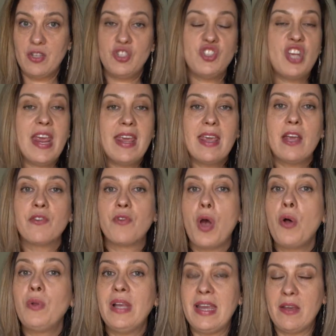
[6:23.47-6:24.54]
J.K.
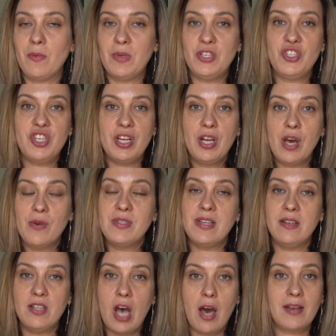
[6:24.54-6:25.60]
Rowling, when she goes
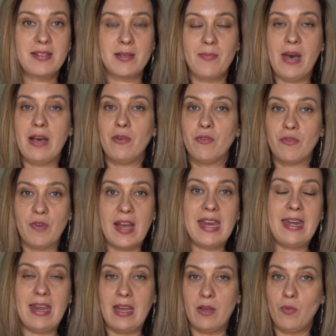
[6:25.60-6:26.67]
and talks about
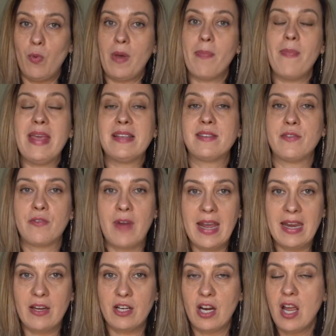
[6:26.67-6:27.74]
writing and what makes a
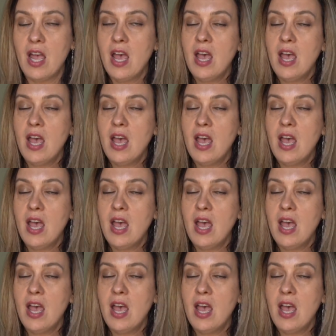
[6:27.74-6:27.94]
writer,